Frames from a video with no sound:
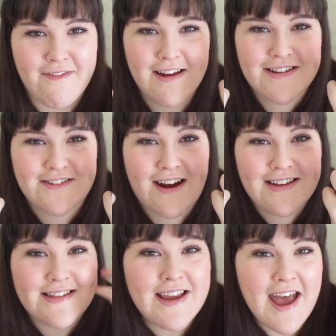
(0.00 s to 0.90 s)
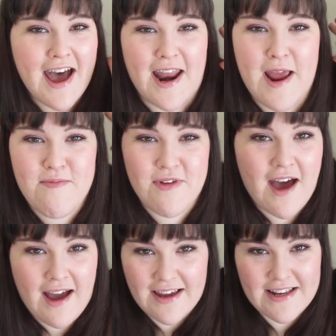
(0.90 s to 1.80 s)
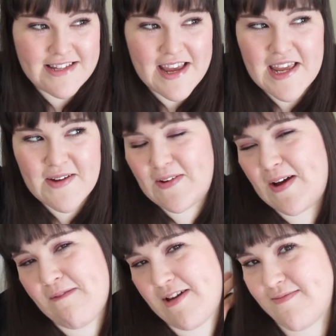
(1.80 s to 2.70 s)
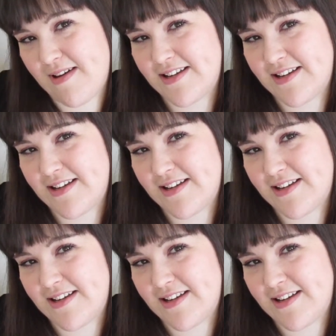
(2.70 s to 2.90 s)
Fingers crossed, I hope that I can take you along with me.